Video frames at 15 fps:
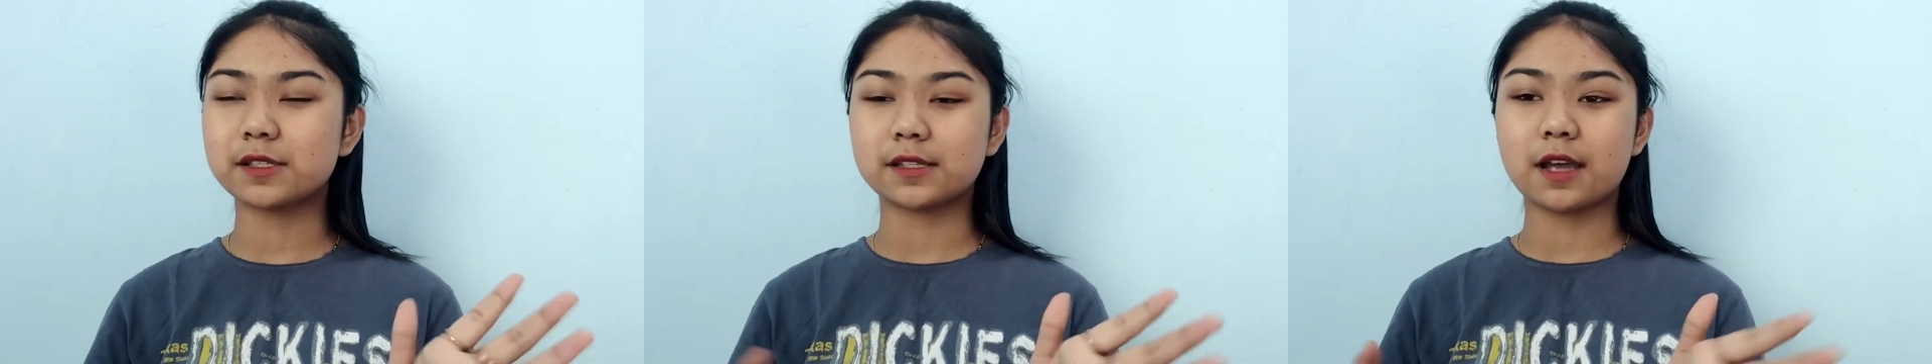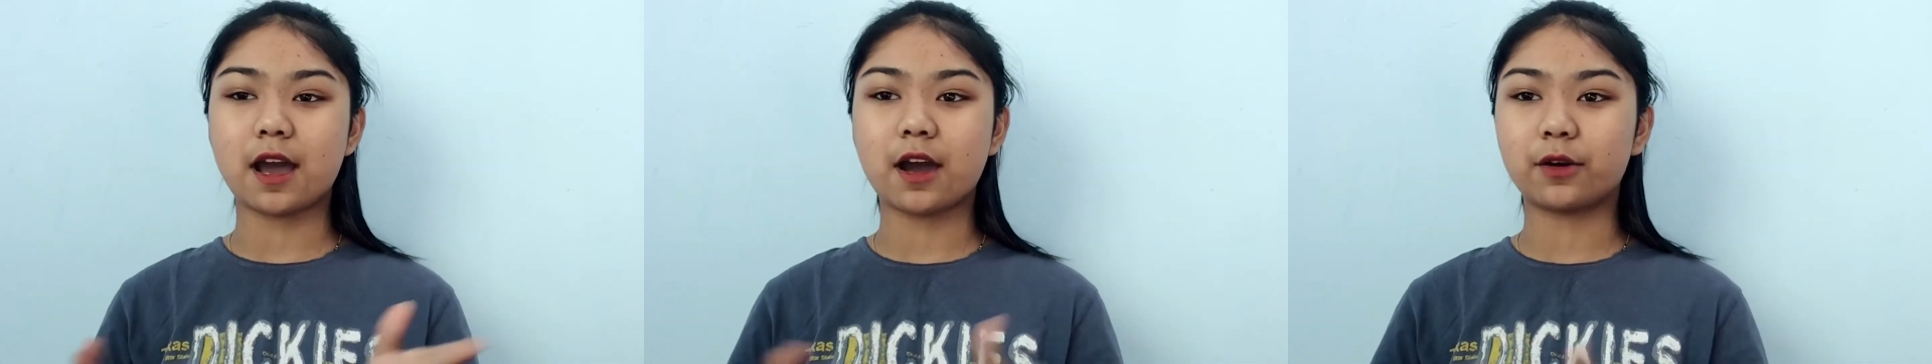
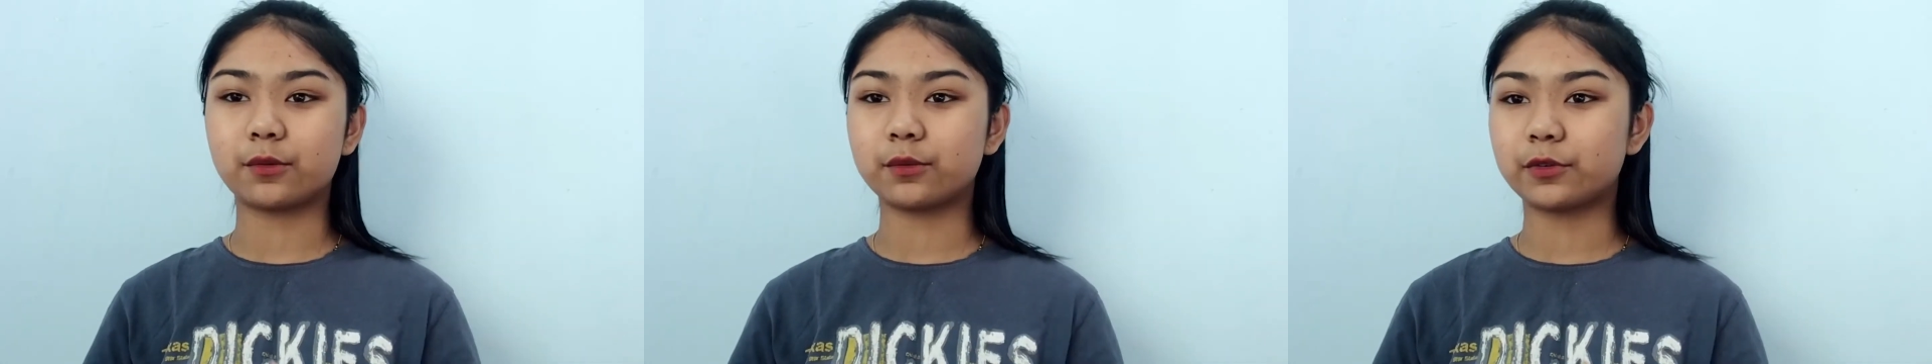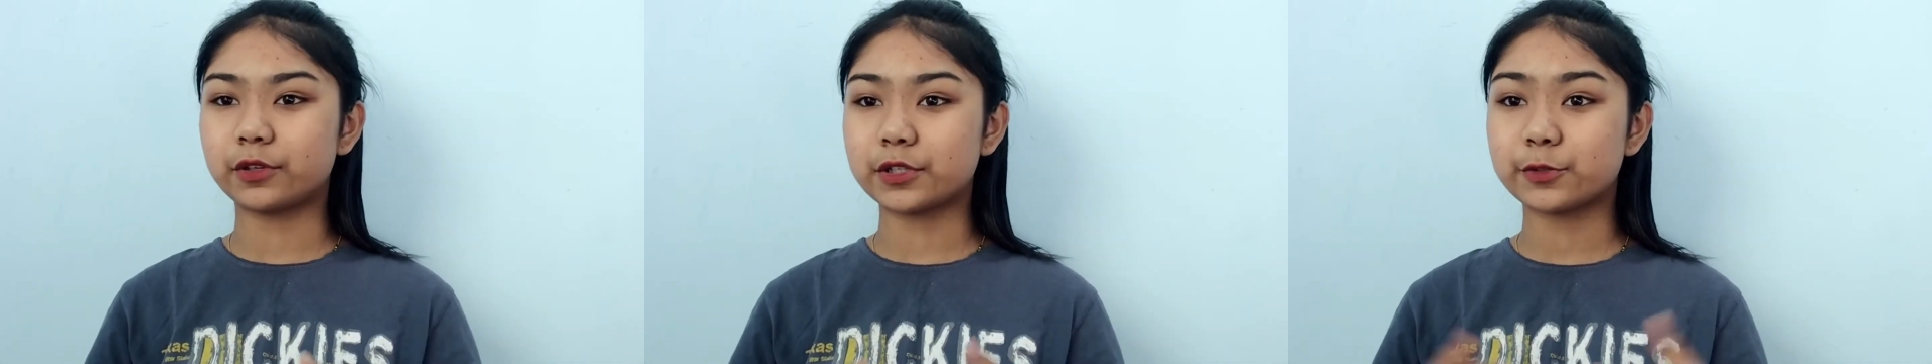now
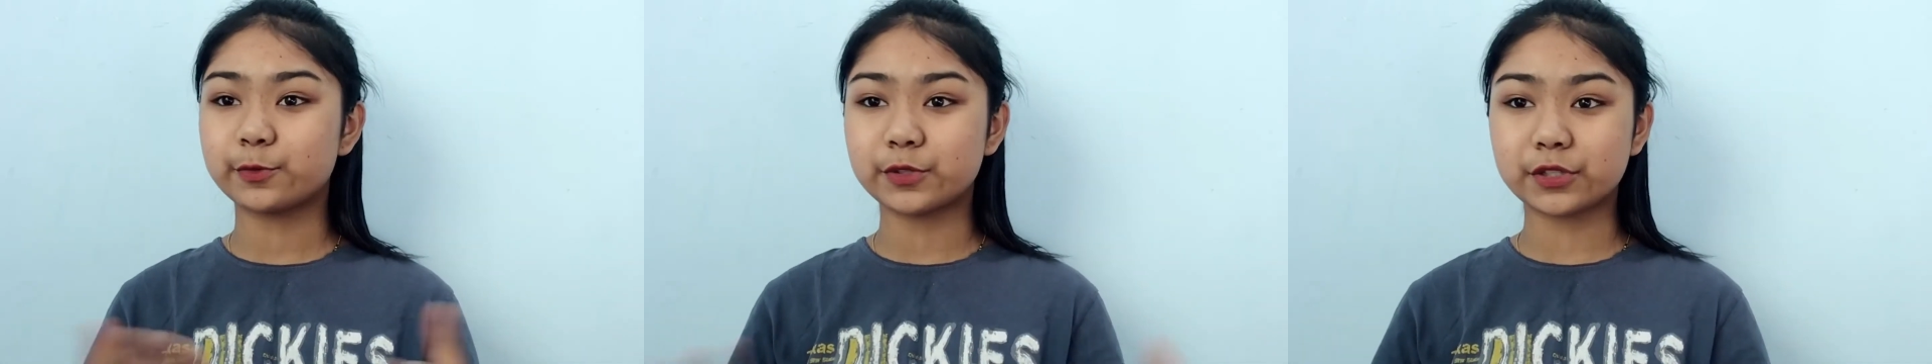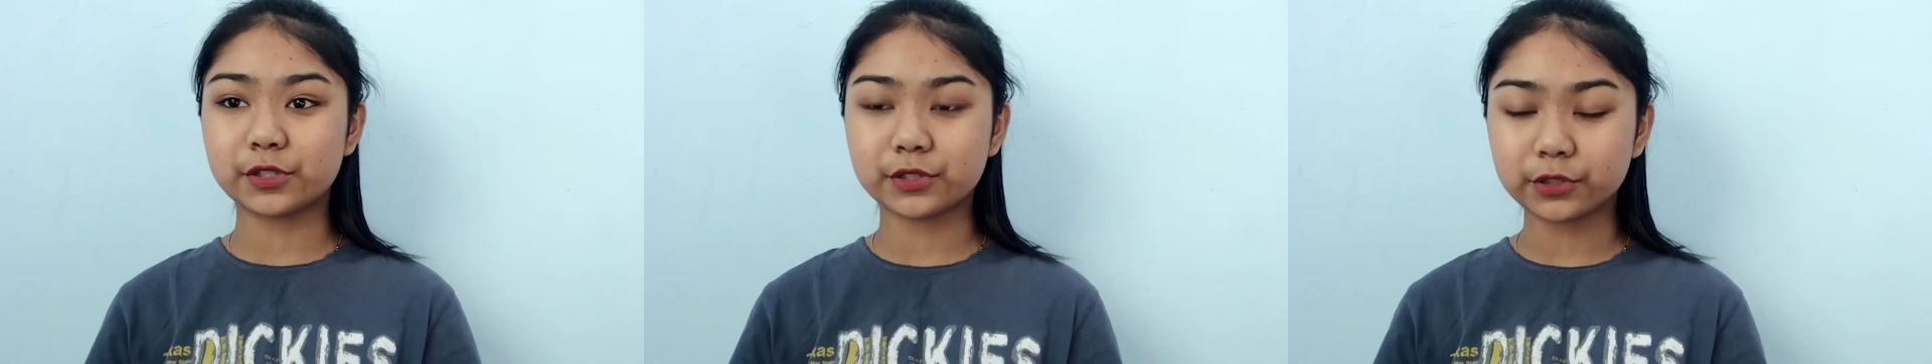
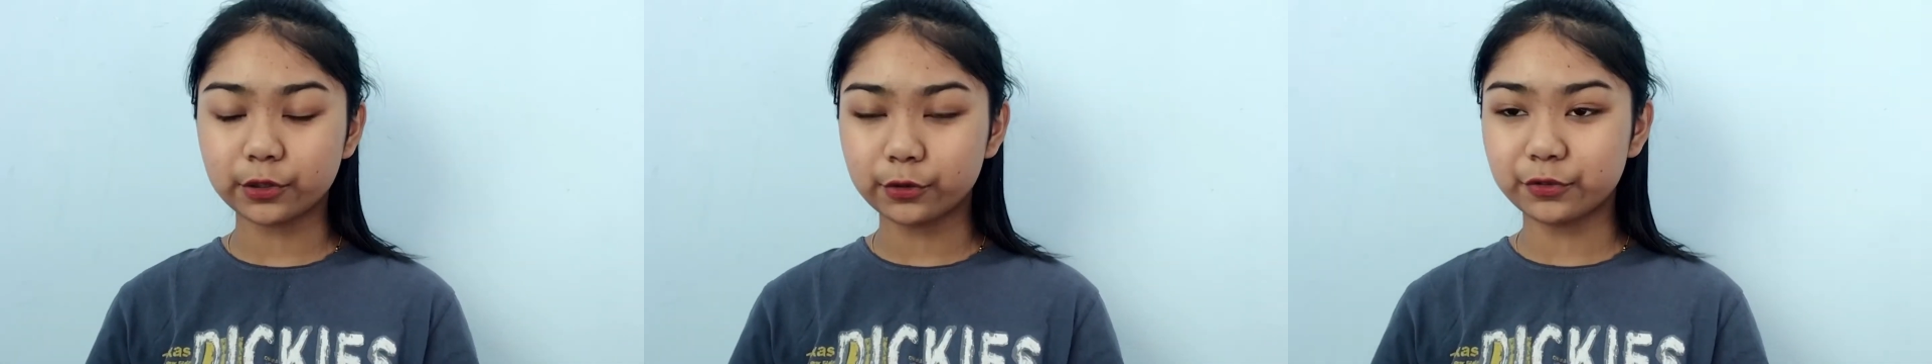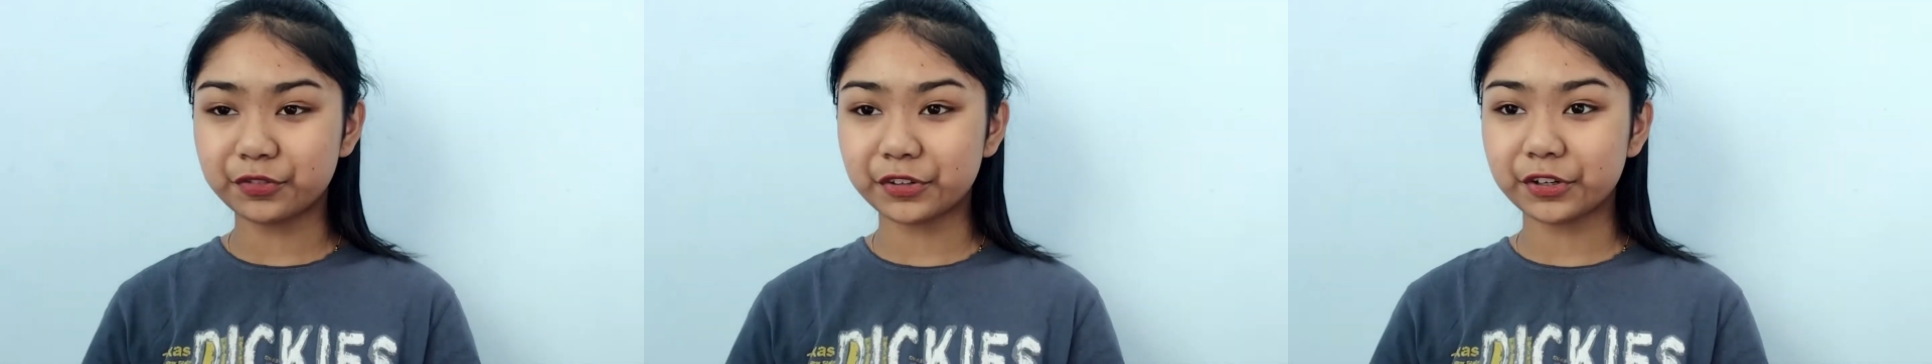Christmas is
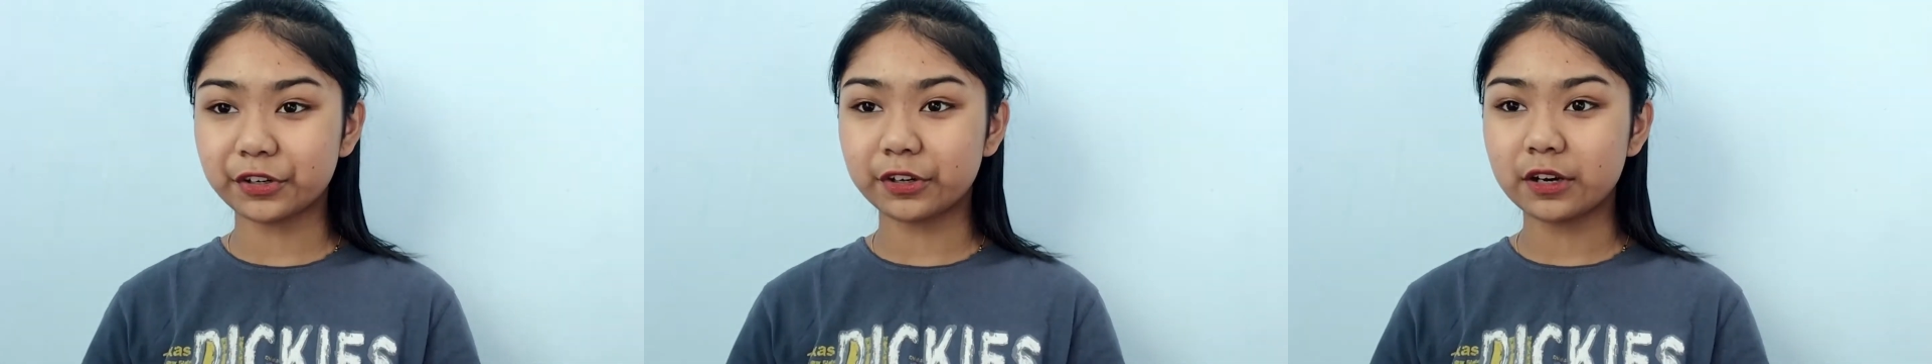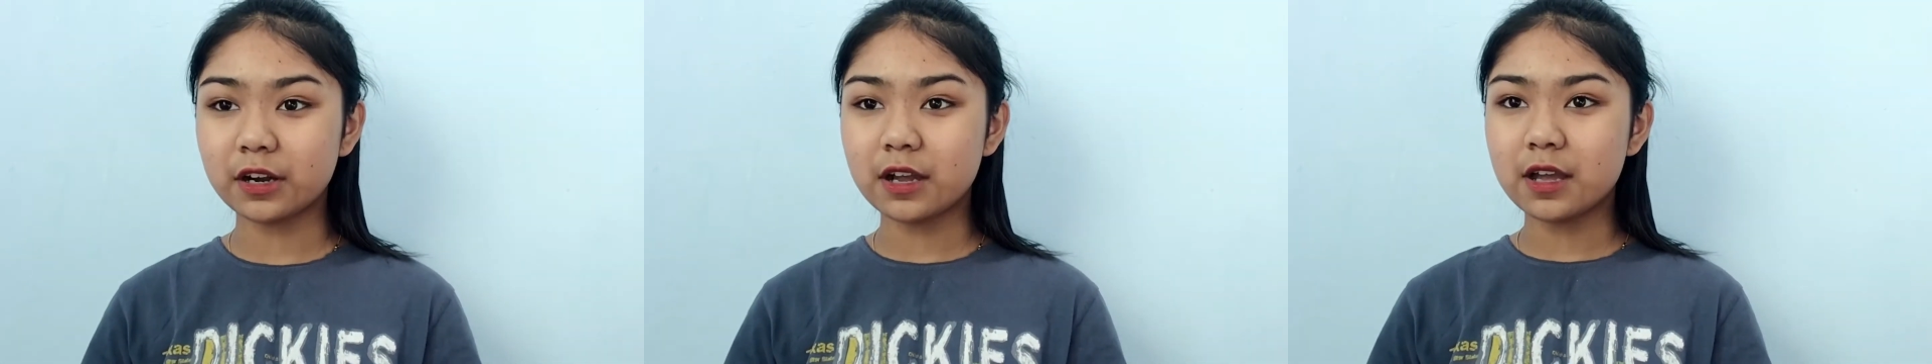over,